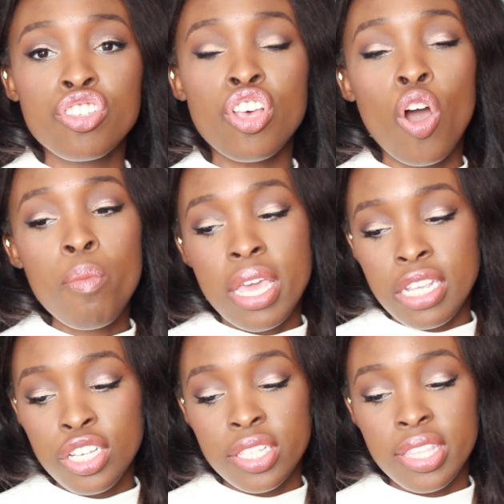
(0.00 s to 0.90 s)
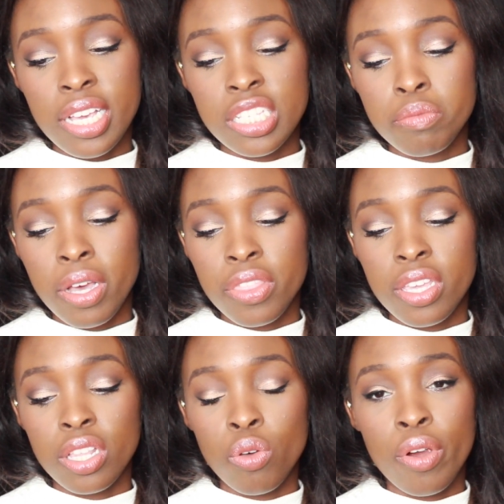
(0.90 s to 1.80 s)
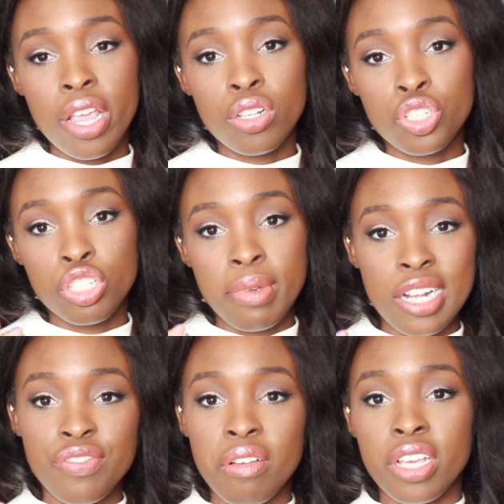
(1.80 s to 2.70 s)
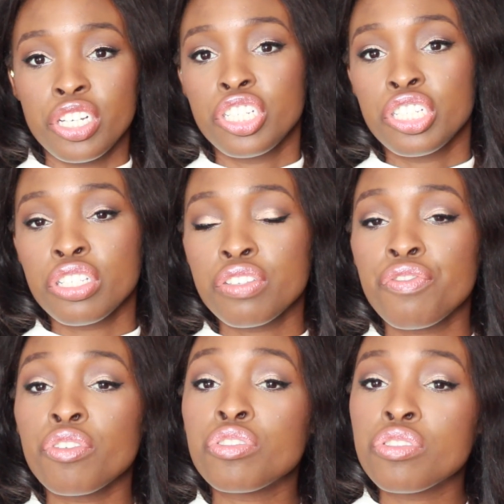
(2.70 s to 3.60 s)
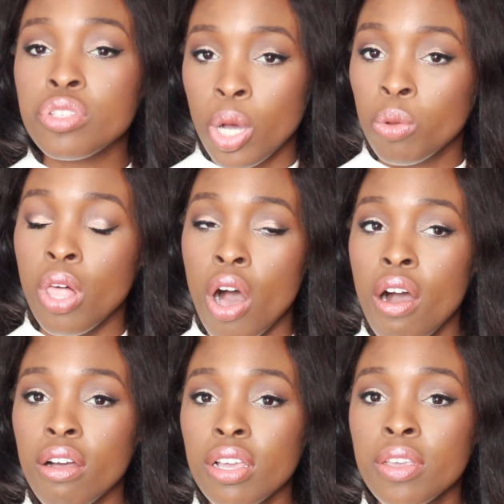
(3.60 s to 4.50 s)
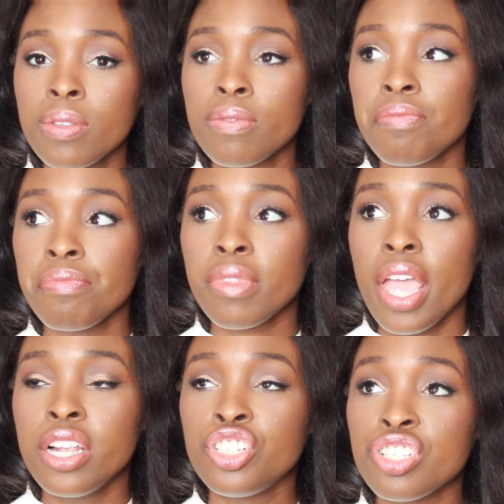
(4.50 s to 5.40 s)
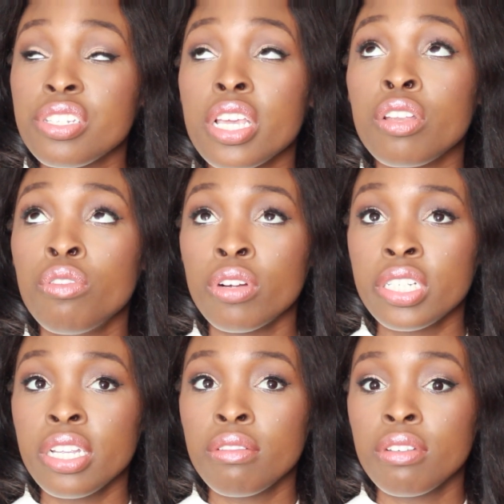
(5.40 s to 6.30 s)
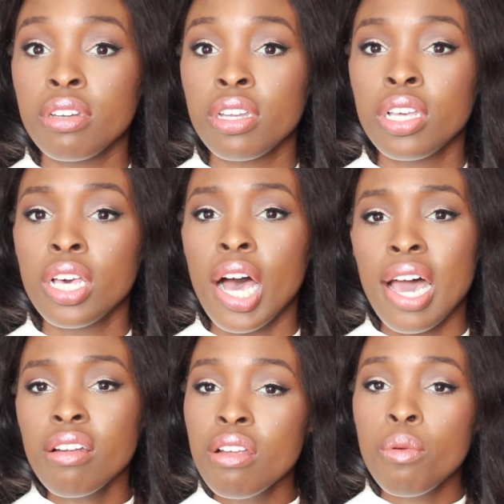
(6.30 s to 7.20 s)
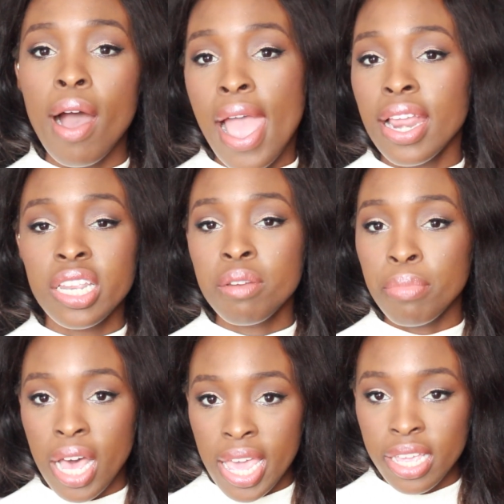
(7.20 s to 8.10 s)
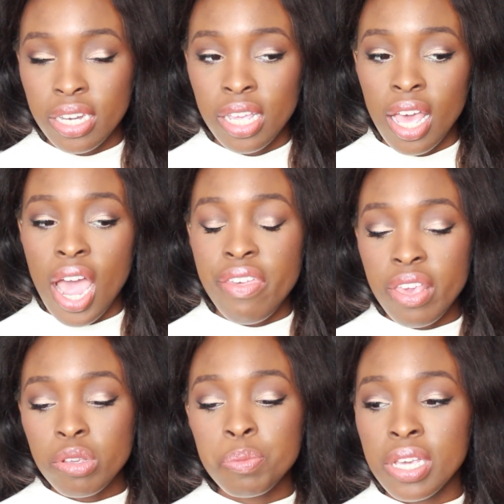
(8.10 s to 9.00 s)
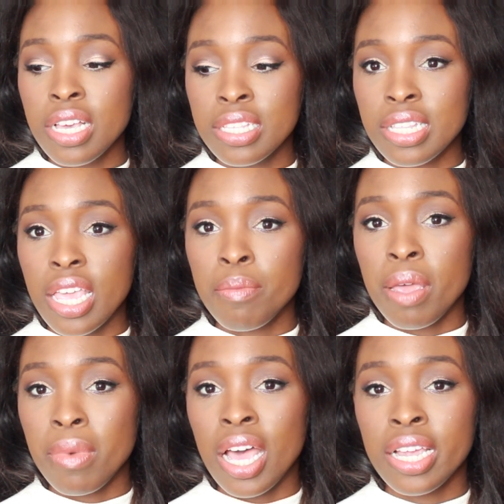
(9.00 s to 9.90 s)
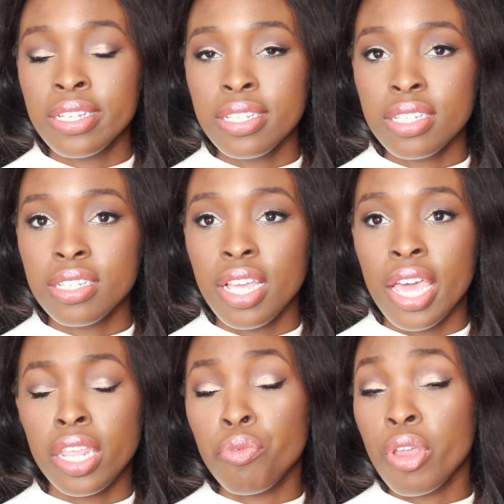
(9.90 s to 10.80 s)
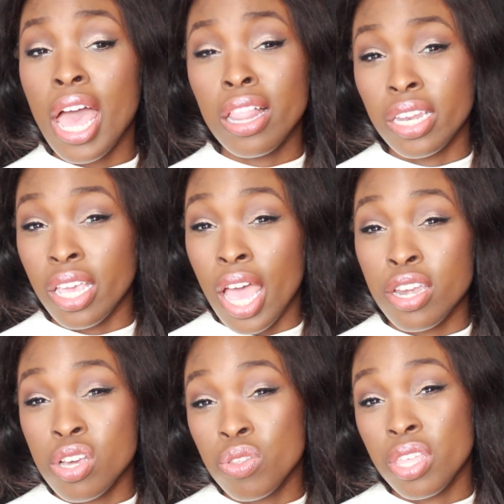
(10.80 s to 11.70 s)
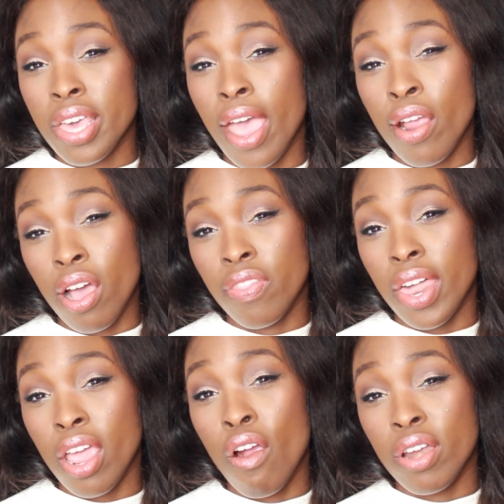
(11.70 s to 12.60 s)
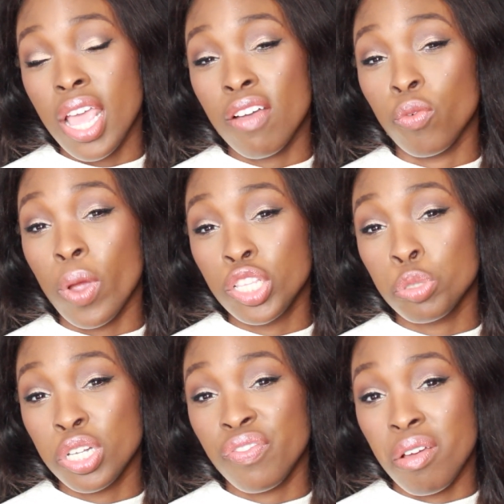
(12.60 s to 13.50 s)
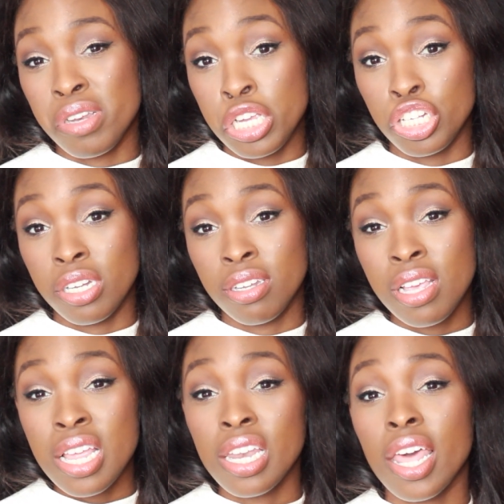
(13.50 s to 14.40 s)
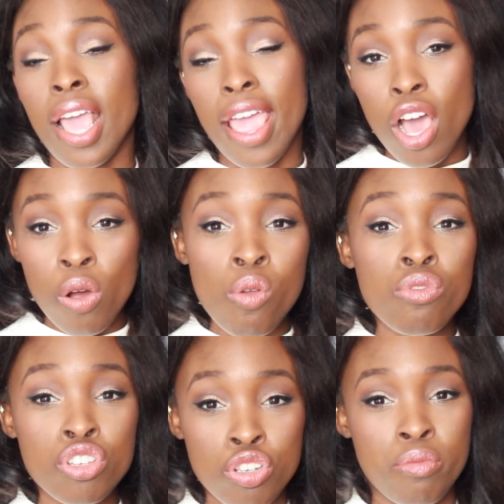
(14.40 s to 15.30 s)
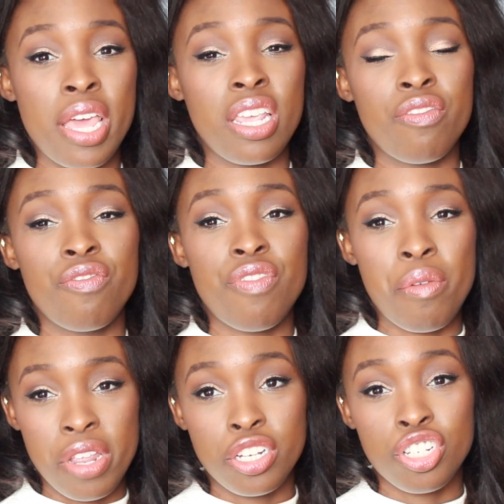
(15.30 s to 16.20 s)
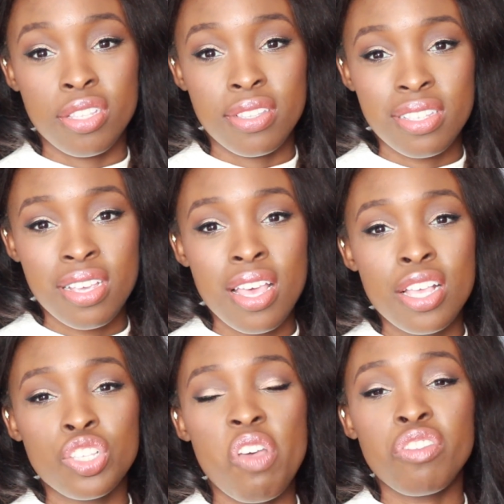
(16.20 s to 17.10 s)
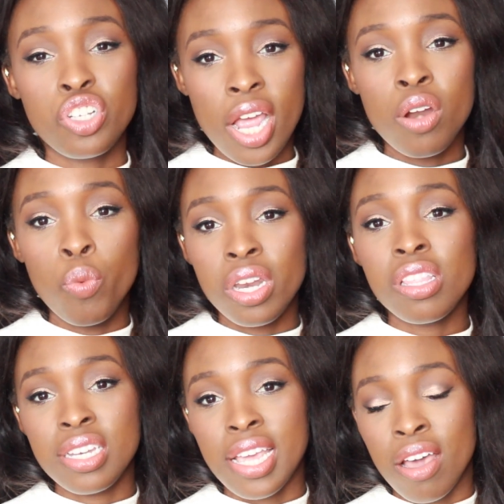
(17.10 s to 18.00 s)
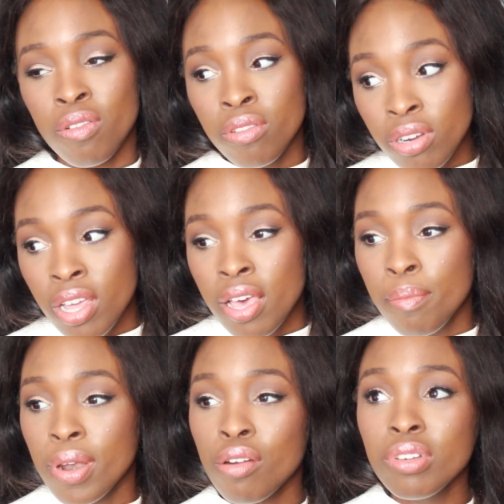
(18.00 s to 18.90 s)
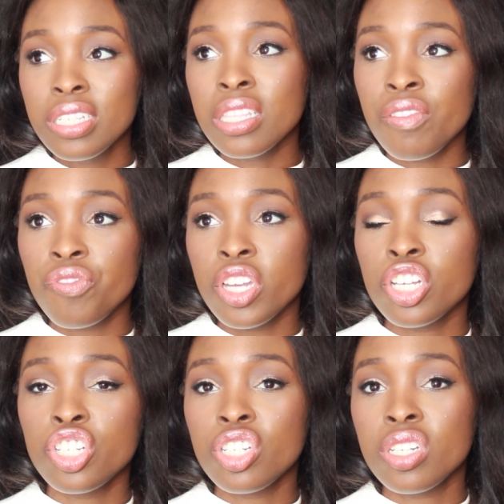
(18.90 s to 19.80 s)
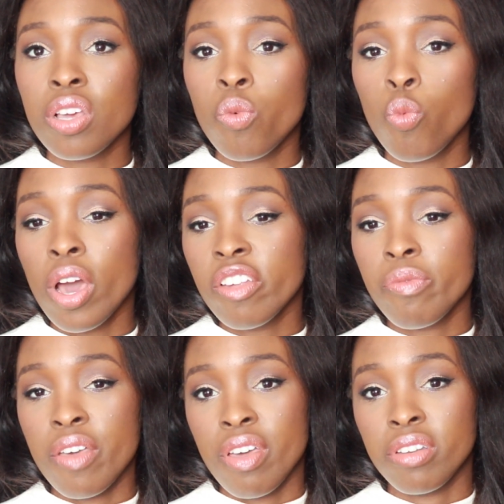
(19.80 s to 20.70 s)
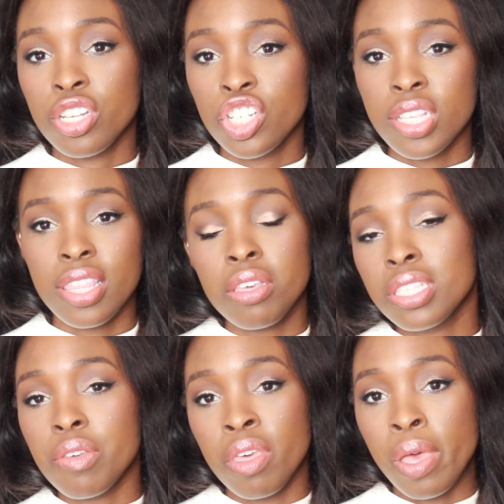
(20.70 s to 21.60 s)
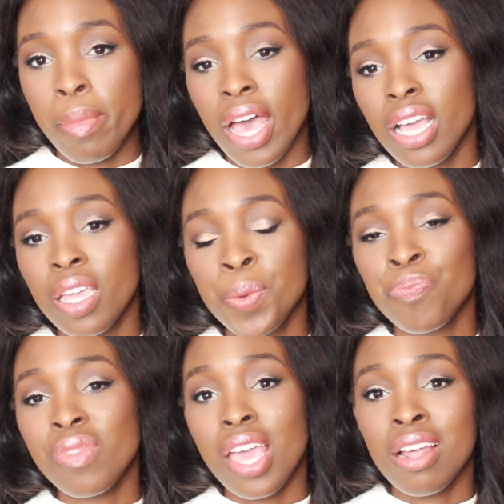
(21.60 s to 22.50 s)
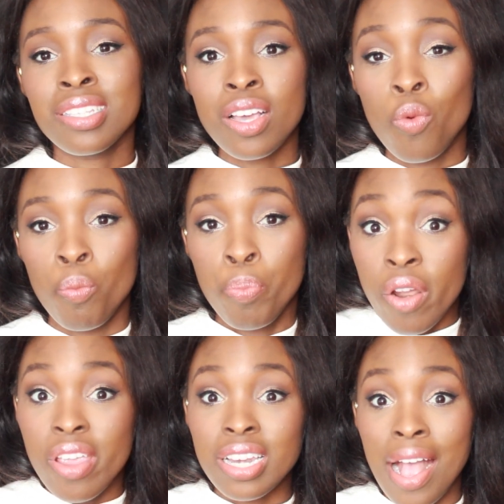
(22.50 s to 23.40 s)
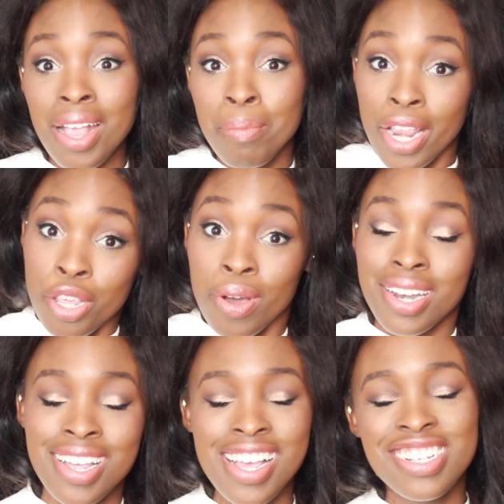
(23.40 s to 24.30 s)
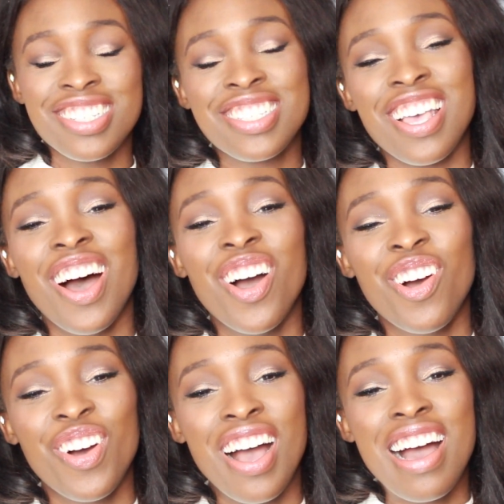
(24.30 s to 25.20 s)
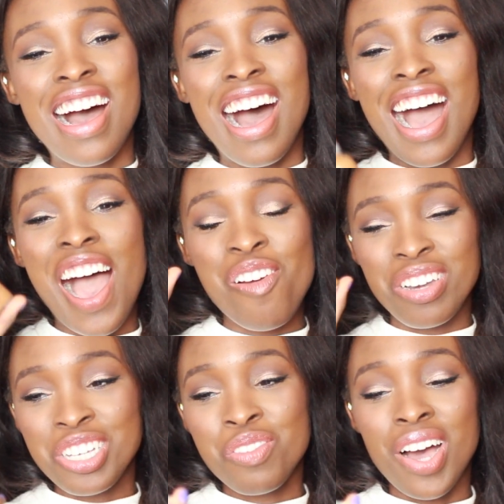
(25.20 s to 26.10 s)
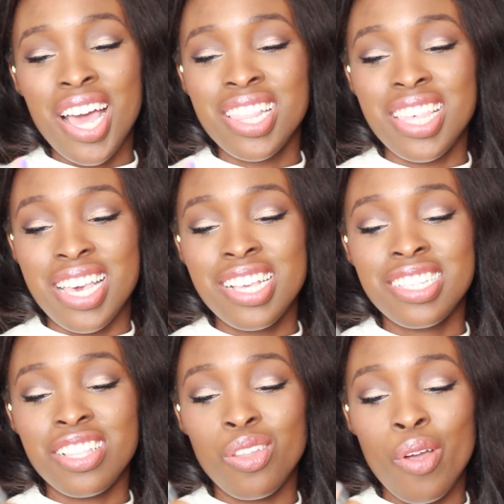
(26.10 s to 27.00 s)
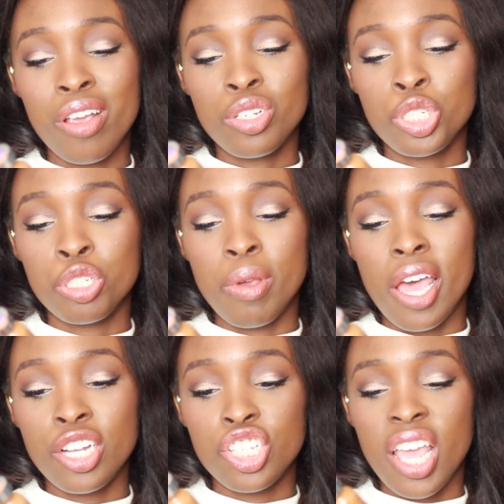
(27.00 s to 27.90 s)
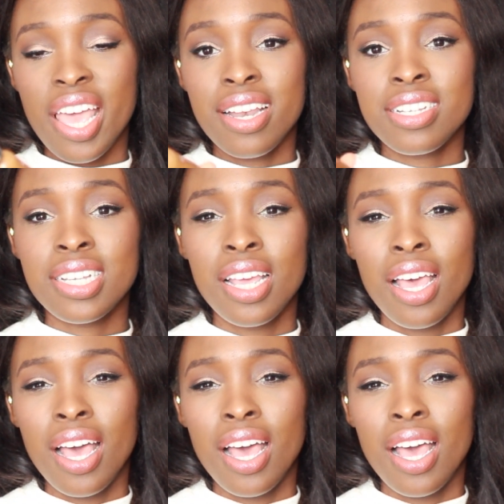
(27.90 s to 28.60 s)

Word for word: so many good things about the L'Oreal True Match foundations for so long and just ignored it. I don't know why I didn't buy it. I think it was because in my mind and in reality, I know that, they are, that I already have way too much foundation. Like I own too many foundations. So I've been trying to whittle it down, but I recently finished one of my foundations. I think it was something that M A C. And I was like, perfect, now I can buy a new one. So I went to go buy this, the L'Oreal True Match, and